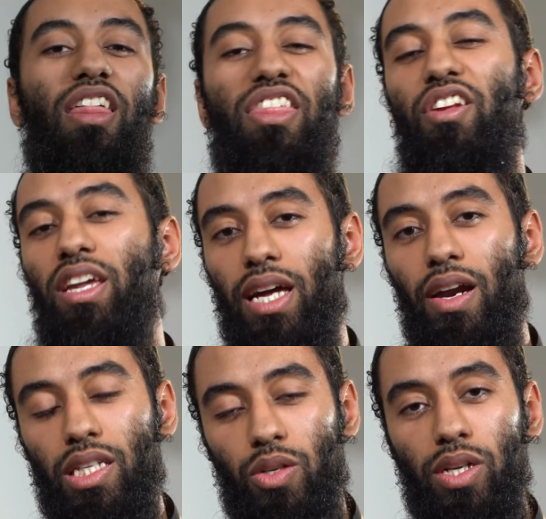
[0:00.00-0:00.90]
3
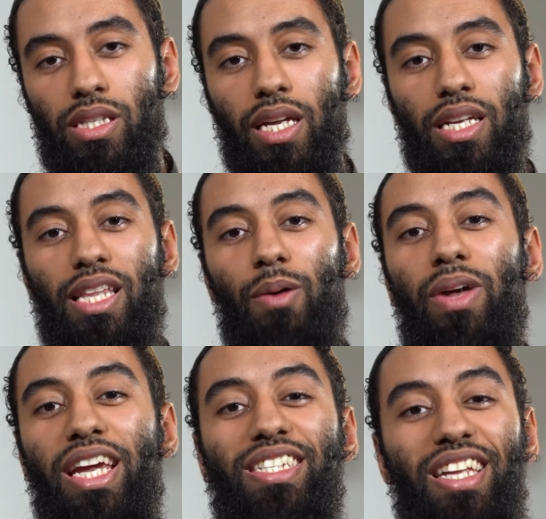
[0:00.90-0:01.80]
characteristics that
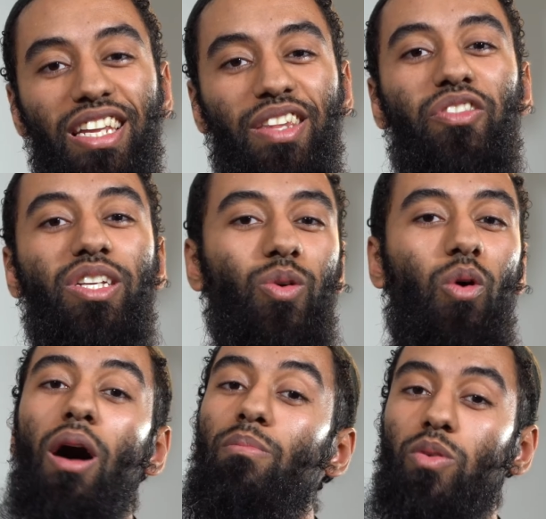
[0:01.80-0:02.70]
makes an individual
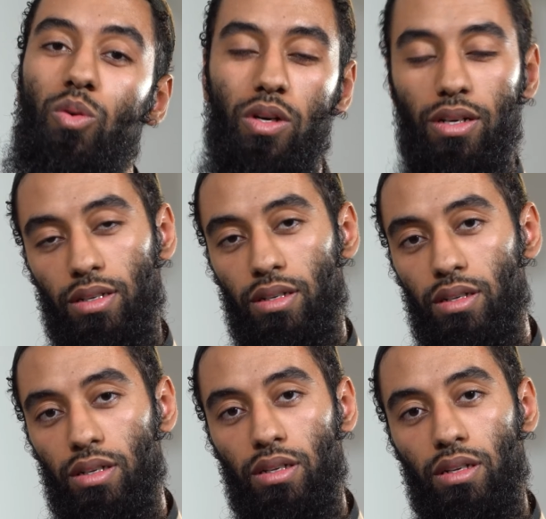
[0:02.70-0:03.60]
humble.
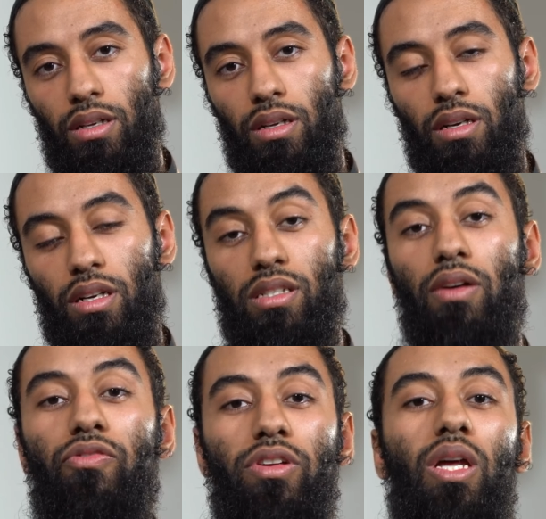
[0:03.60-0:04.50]

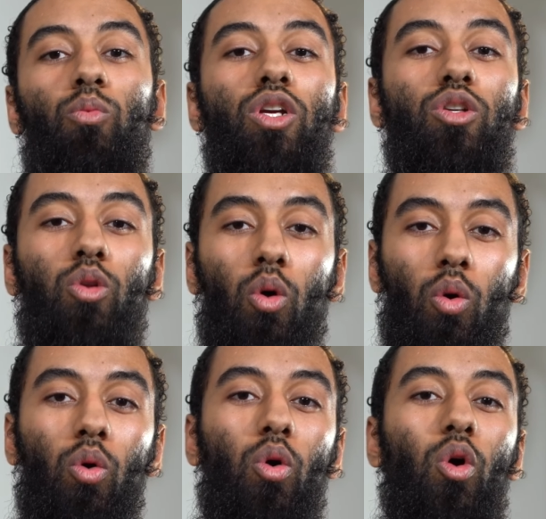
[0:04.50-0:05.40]
Something that we should
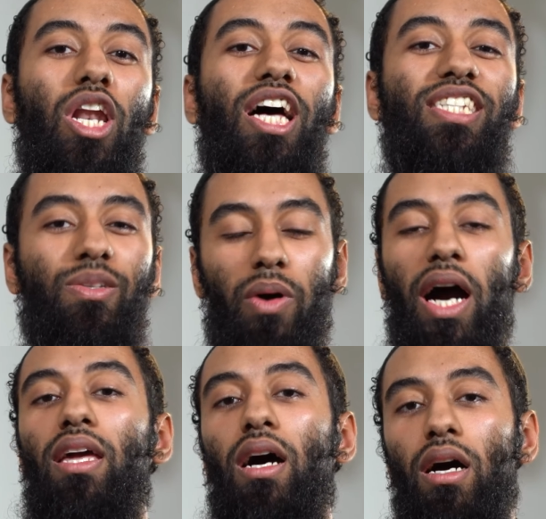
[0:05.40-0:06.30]
all
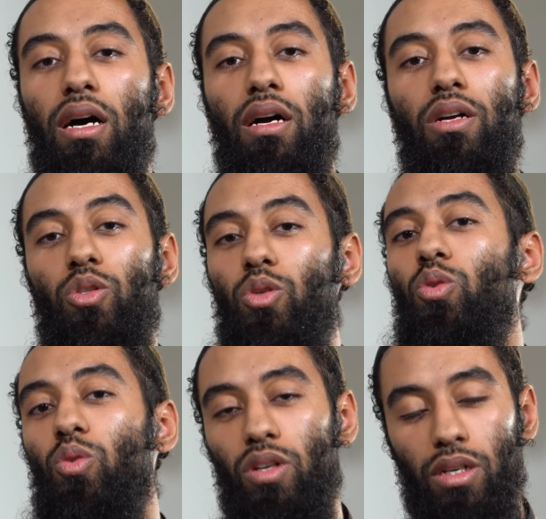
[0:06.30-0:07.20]
aspire to
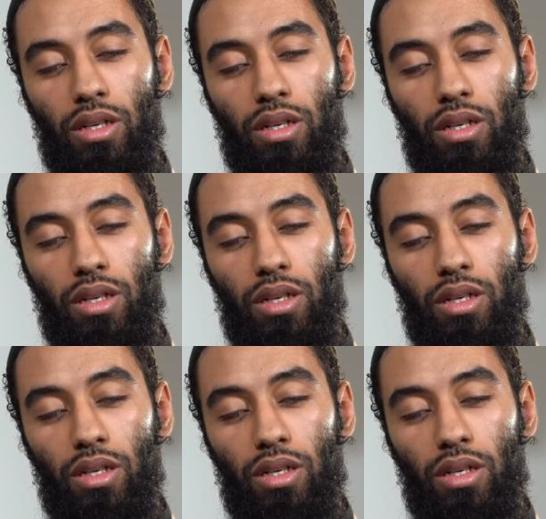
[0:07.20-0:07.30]
do.